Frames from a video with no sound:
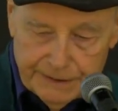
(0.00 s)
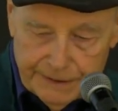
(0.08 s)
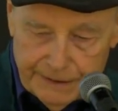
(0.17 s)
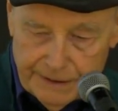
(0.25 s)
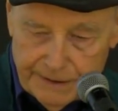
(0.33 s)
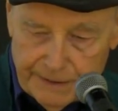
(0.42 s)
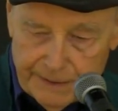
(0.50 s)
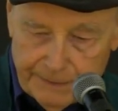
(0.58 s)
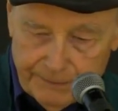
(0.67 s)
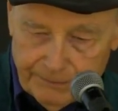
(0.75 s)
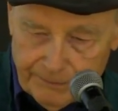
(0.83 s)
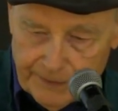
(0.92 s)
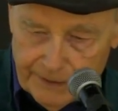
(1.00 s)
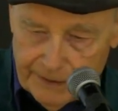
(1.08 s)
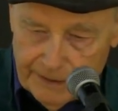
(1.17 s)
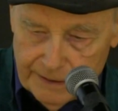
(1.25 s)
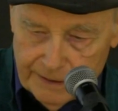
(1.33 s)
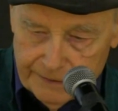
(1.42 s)

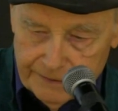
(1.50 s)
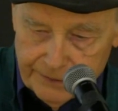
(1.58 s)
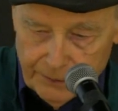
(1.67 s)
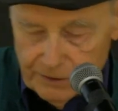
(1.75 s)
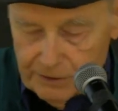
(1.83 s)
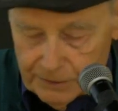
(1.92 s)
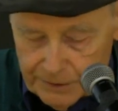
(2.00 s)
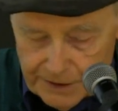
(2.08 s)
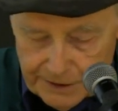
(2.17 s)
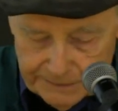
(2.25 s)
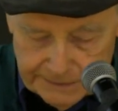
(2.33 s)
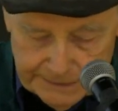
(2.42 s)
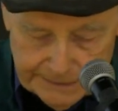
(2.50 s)
solar, lunar